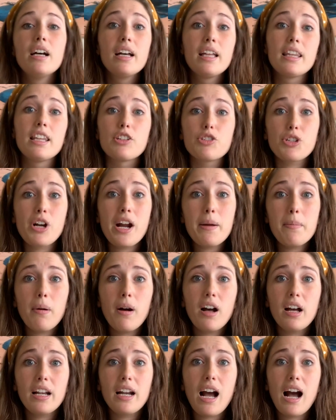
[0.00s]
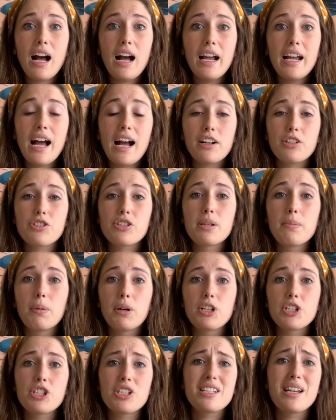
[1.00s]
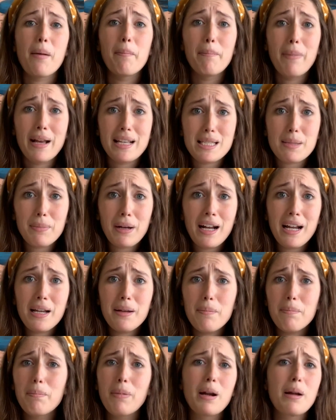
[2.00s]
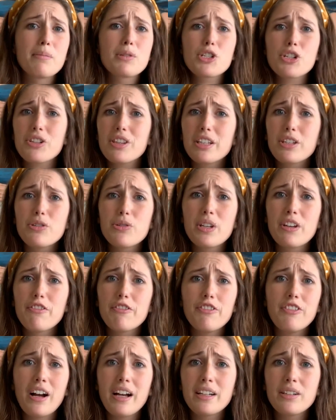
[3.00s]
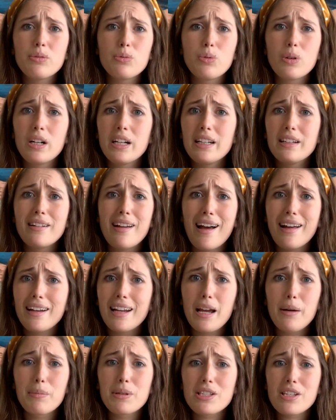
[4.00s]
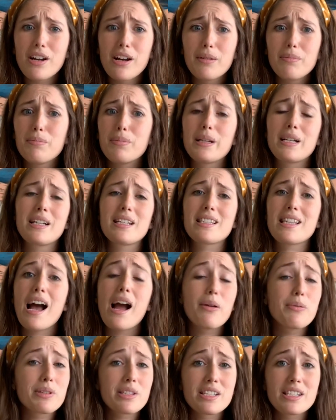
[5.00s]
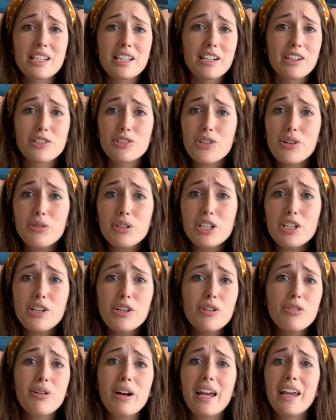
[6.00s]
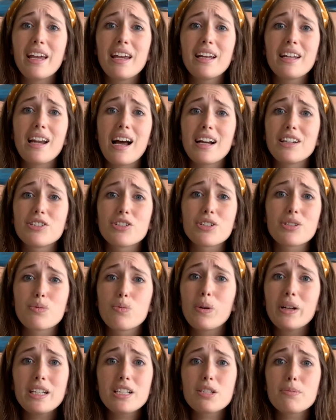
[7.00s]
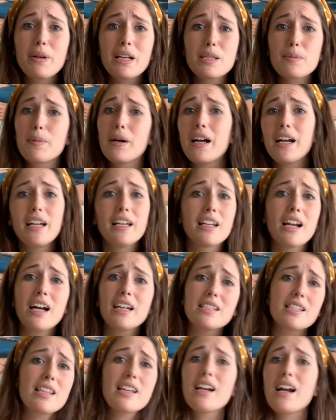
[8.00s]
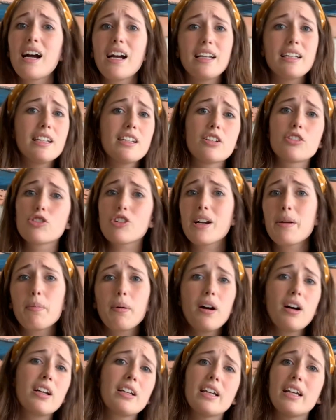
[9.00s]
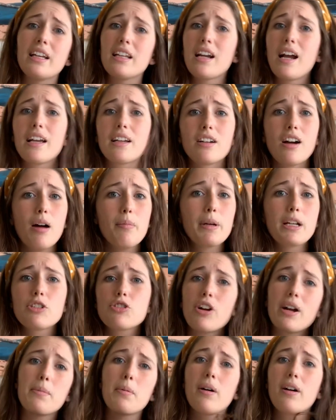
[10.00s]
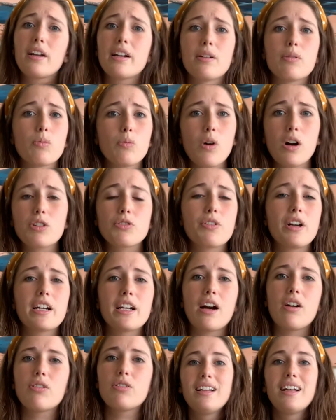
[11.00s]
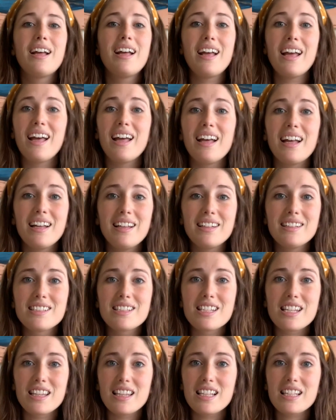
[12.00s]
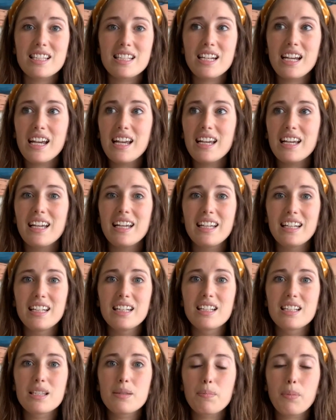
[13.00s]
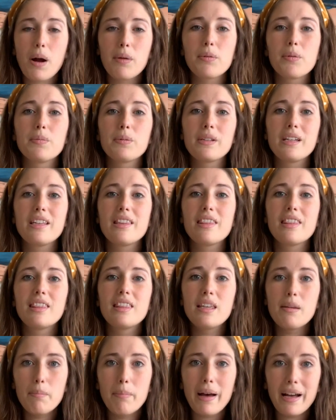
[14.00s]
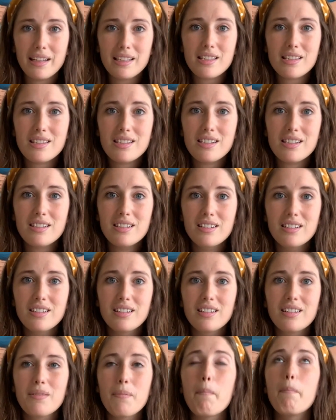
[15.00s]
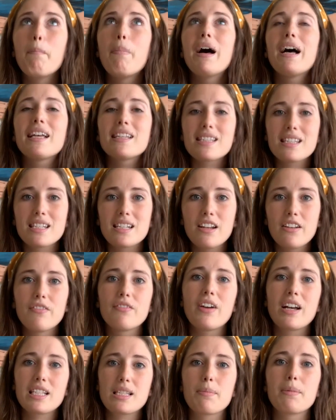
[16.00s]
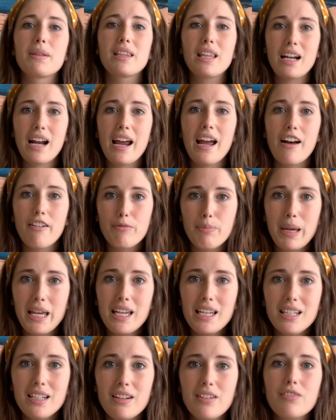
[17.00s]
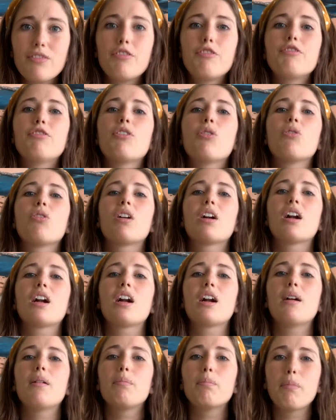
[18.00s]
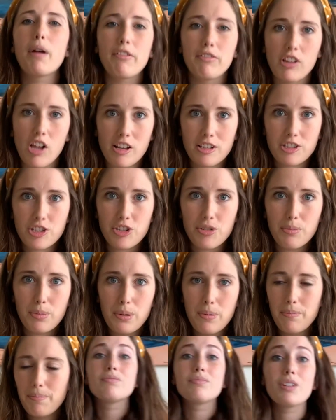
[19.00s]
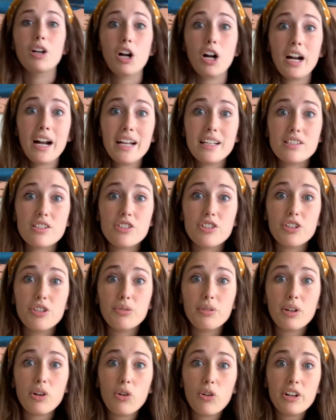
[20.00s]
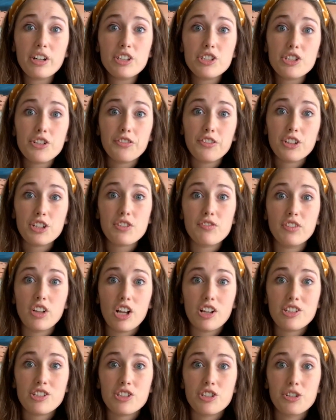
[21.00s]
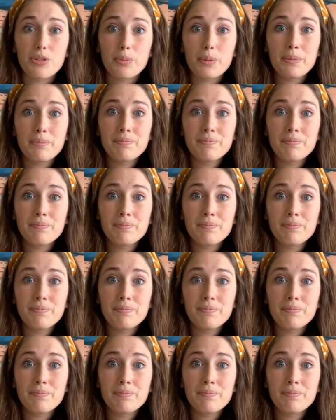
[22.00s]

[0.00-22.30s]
The tripod I actually purchased at Best Buy, but I'm sure that you can find one at Amazon because I was in San Antonio and I just went into Best Buy and I said I need a tripod and I got my tripod and walked right out. And to this day, it is probably the best investment that I have made for my FLOSSTUBE. All right, so you recorded your first FLOSSTUBE.